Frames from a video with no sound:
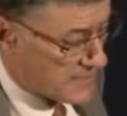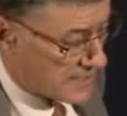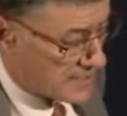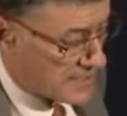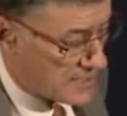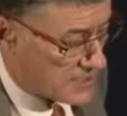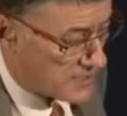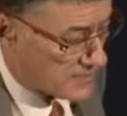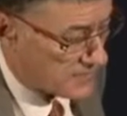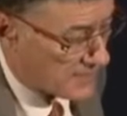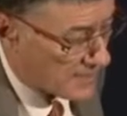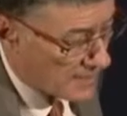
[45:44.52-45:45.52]
these medications.
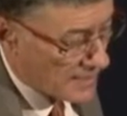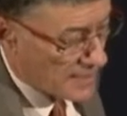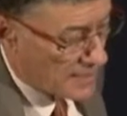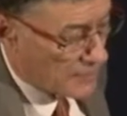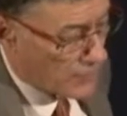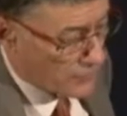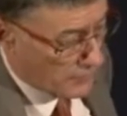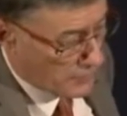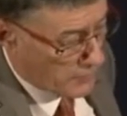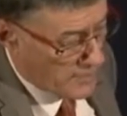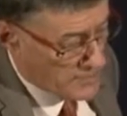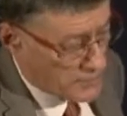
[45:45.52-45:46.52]
And all the
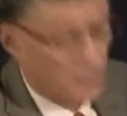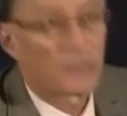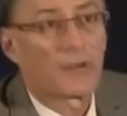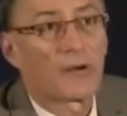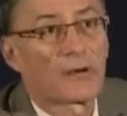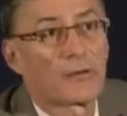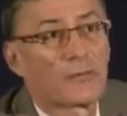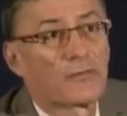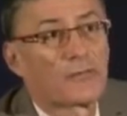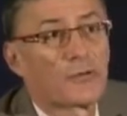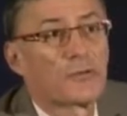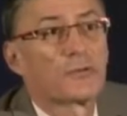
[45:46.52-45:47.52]
requests are
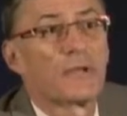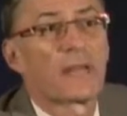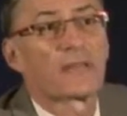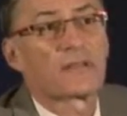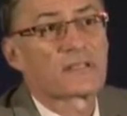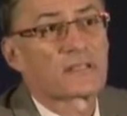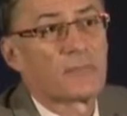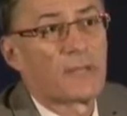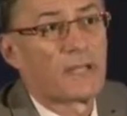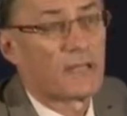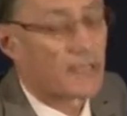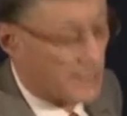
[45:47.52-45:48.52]
referred to an ethics committee,